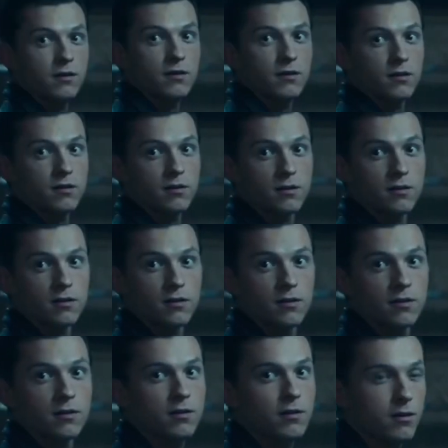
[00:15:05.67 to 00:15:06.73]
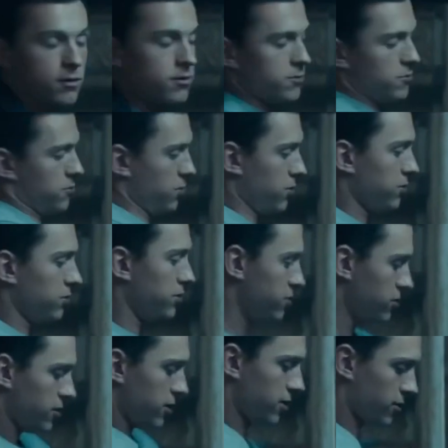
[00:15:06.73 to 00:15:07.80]
to stick it and that the Bugle
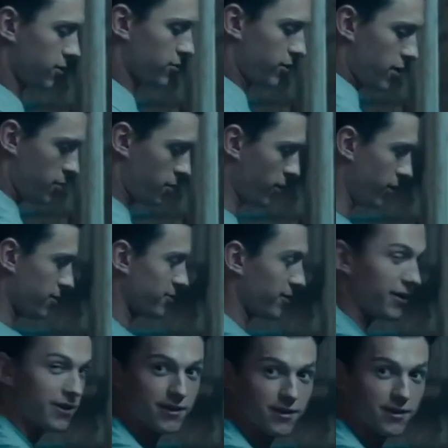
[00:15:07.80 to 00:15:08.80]
can't get into any more legal